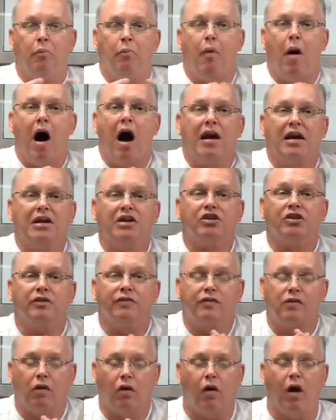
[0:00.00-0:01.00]

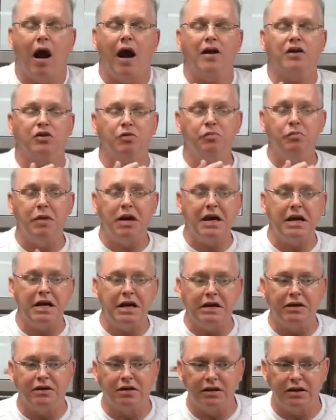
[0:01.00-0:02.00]
bodies of Christ
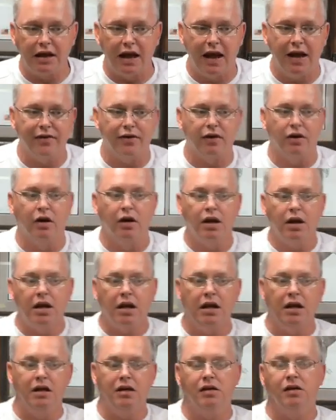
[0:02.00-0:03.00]
meeting together
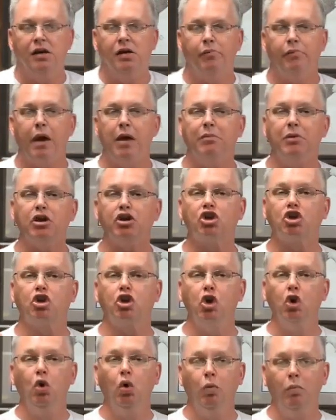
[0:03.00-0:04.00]
in maybe
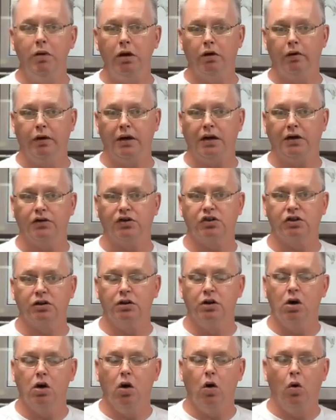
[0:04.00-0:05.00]
school
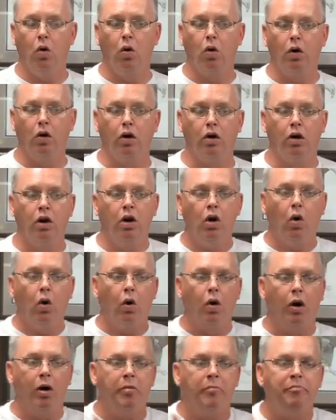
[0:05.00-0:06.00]
buildings or
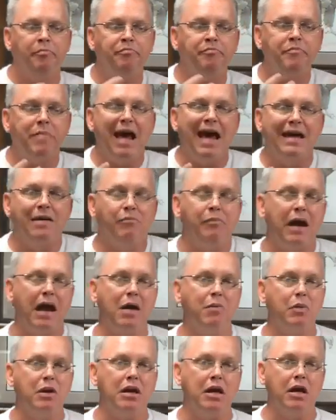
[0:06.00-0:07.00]
or may,
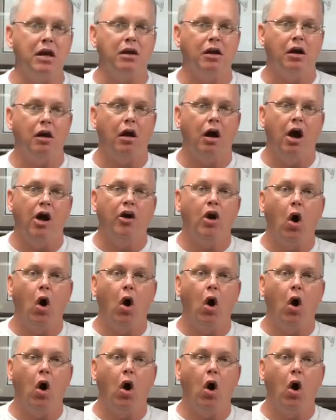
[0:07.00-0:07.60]
maybe in a,